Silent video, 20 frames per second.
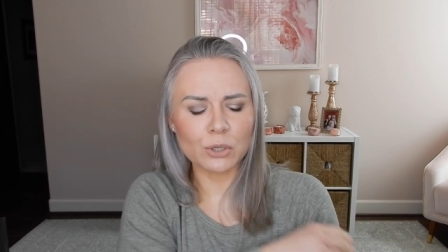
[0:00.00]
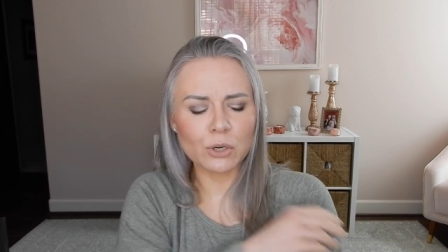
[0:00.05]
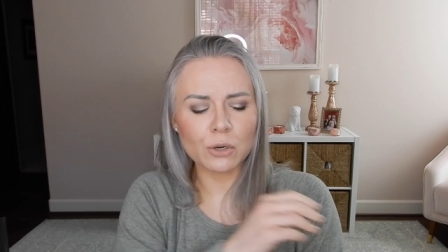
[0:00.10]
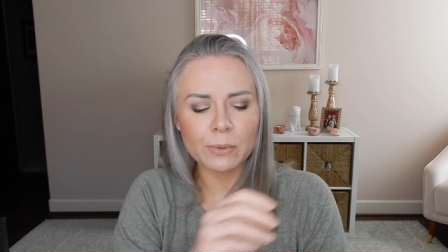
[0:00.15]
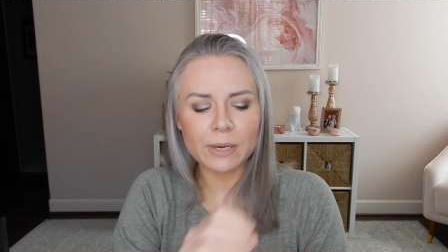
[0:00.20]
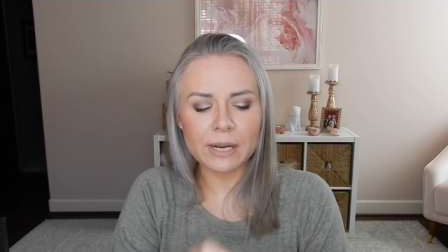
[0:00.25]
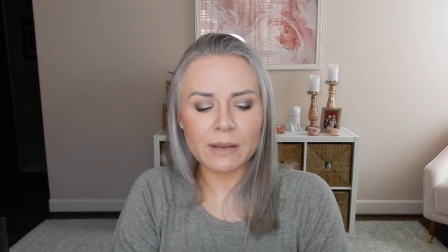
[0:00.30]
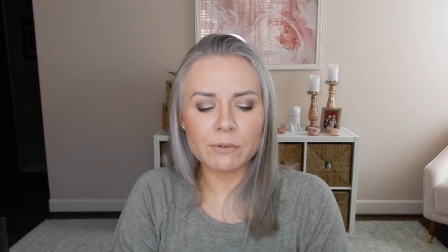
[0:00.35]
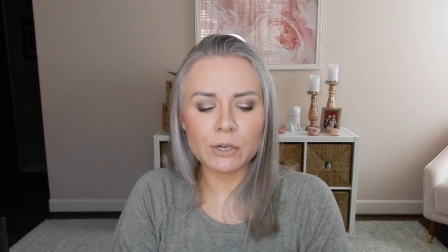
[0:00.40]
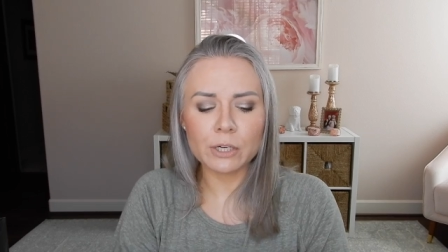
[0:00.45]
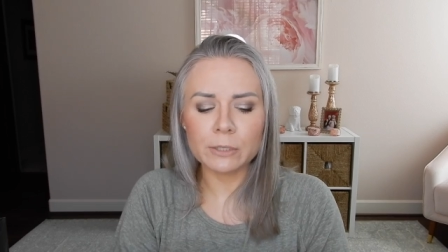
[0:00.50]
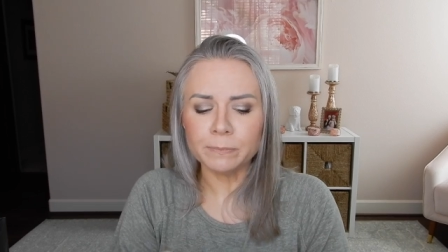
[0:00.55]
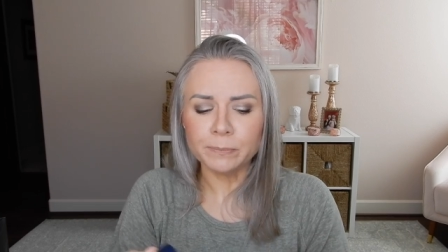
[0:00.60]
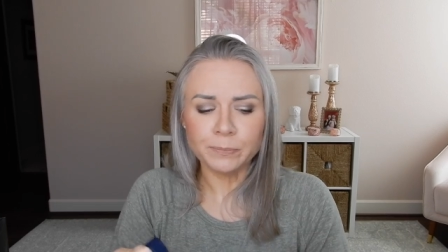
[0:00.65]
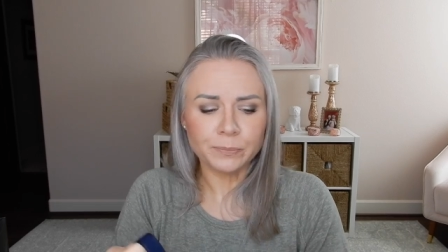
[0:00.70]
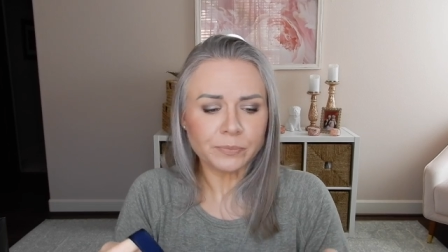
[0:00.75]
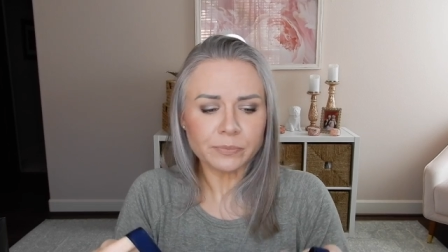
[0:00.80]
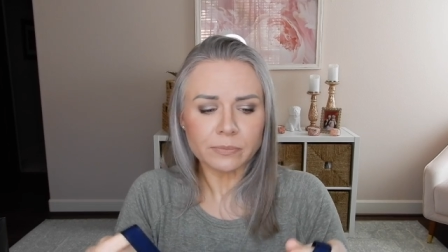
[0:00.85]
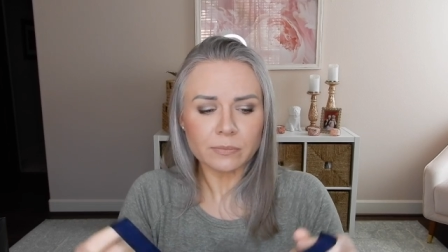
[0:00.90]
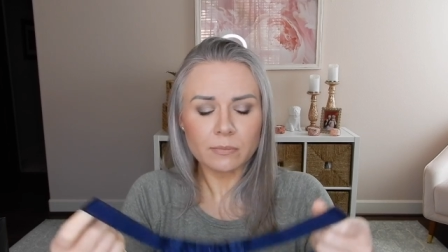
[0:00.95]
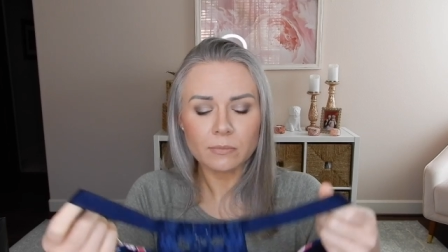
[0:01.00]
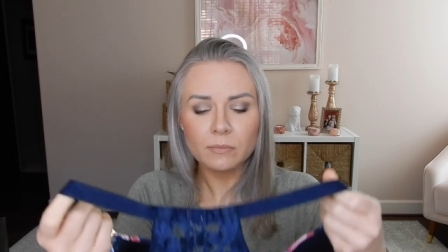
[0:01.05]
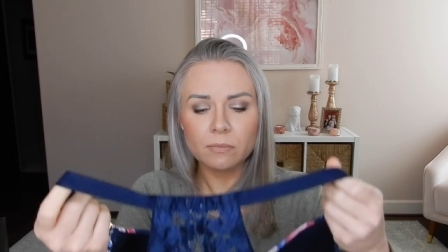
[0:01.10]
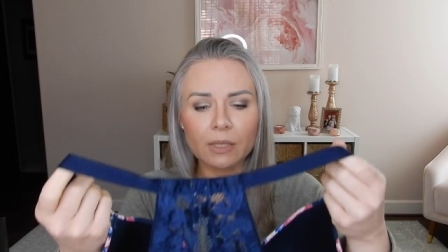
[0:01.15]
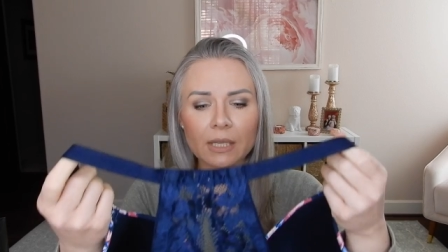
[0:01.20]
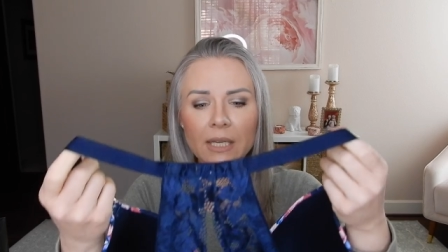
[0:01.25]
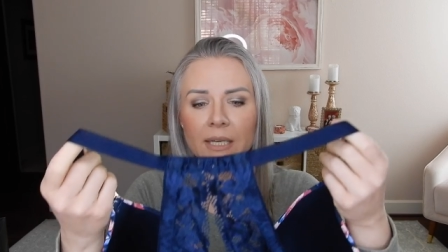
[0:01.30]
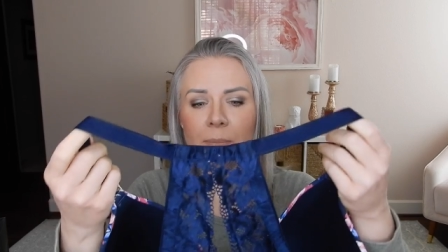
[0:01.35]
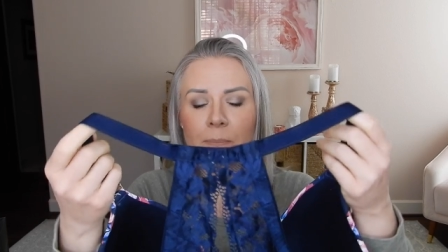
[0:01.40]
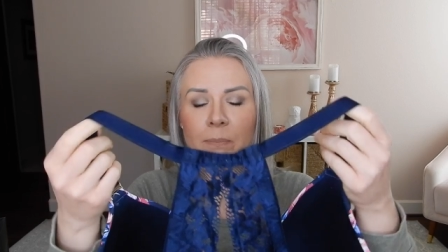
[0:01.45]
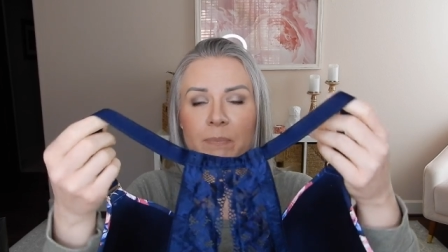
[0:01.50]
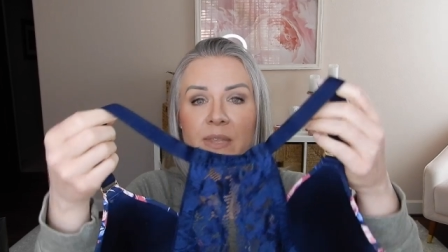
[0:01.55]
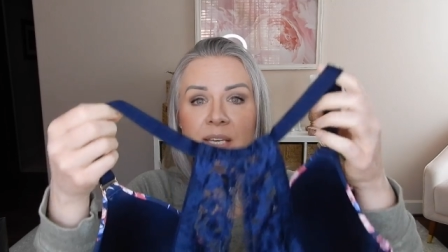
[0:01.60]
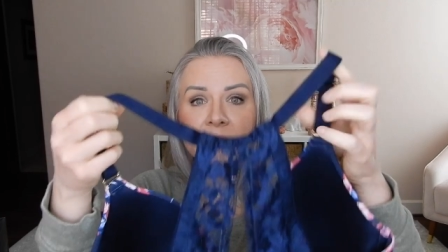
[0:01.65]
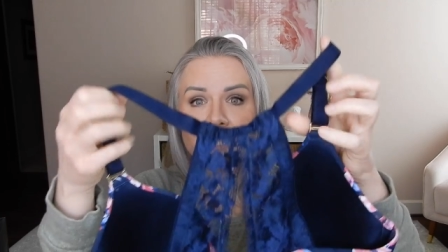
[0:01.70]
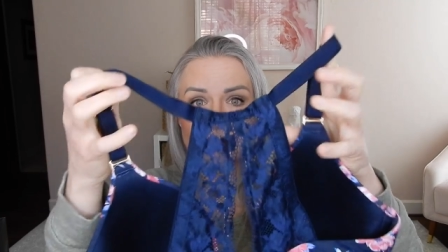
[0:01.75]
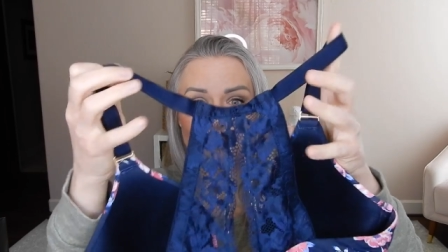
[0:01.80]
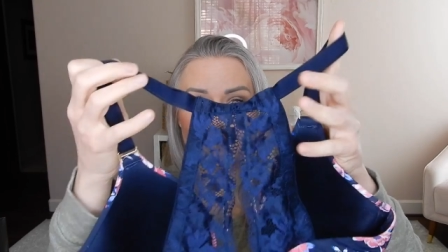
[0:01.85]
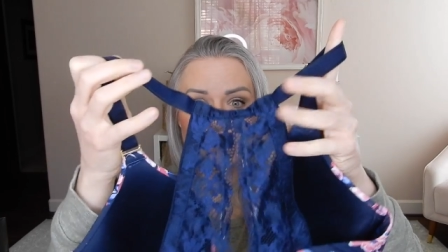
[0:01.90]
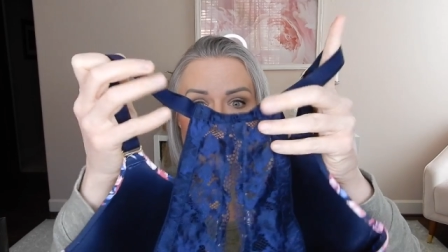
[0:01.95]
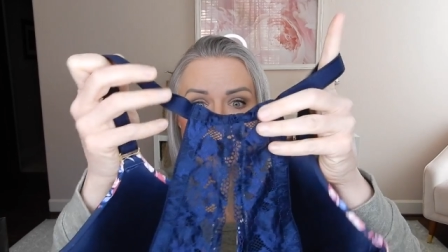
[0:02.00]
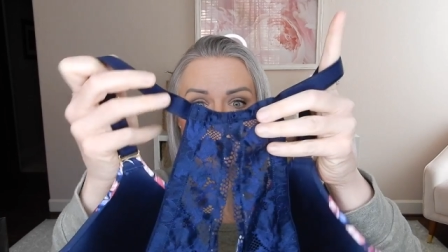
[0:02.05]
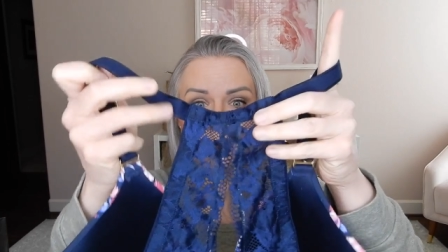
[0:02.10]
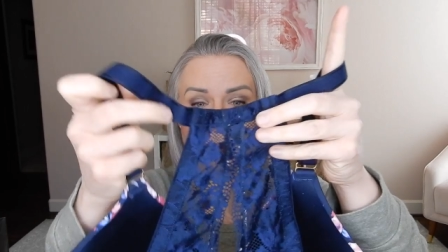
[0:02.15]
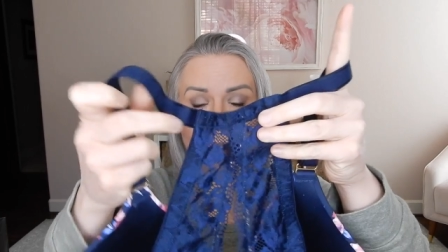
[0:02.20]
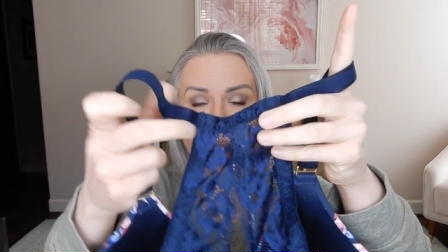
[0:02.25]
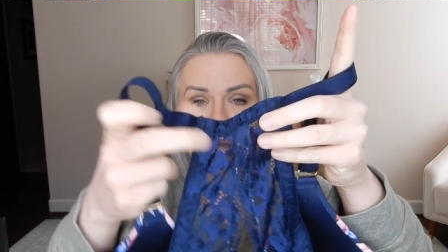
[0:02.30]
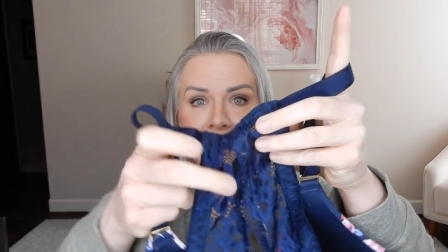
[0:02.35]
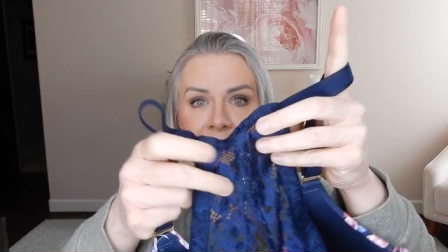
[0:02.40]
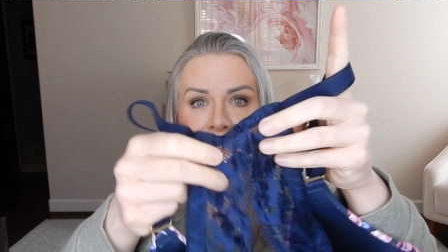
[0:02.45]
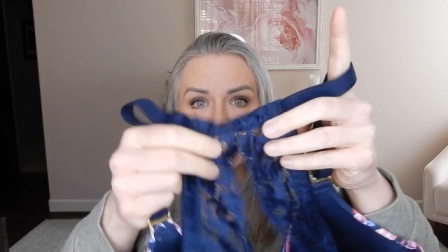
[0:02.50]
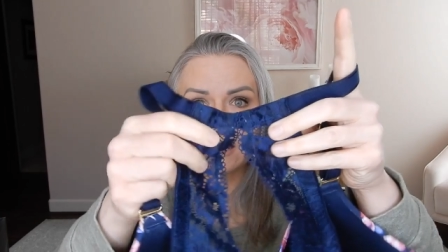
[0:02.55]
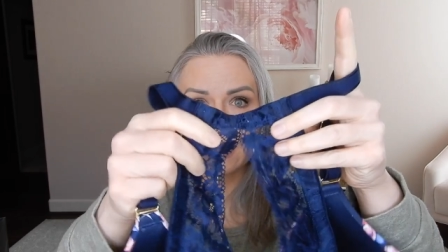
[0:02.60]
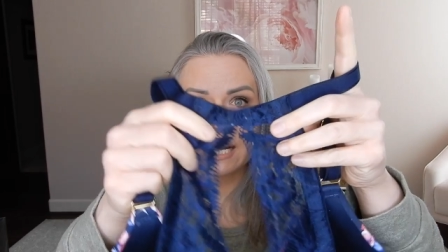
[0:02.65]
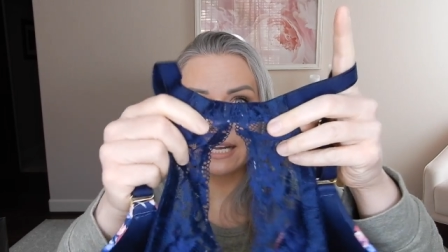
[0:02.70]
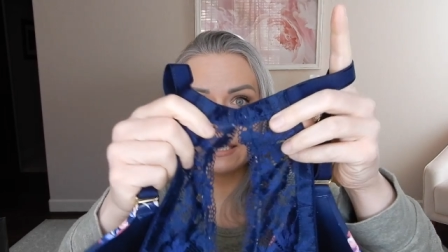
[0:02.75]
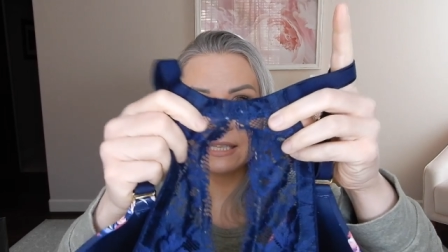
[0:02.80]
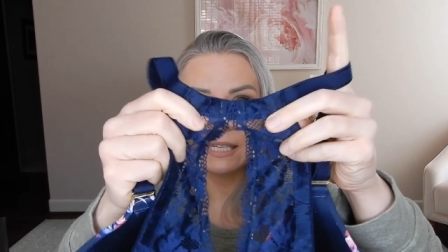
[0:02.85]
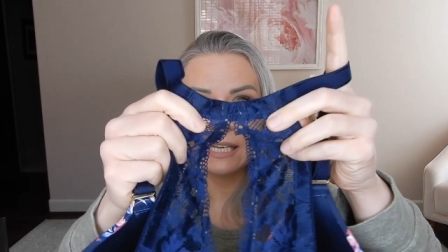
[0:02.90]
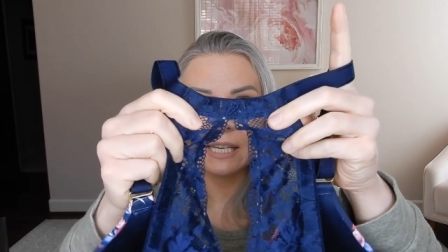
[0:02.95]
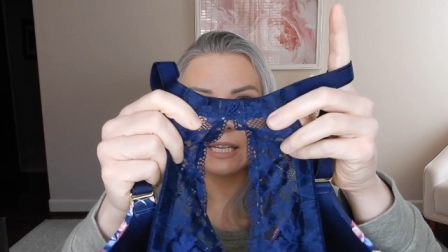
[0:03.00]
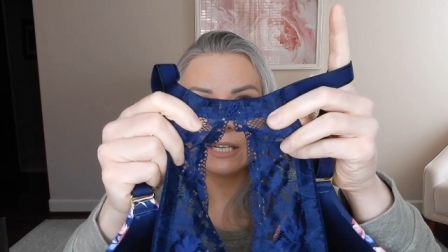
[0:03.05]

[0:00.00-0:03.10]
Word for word: or whatever. This racer back style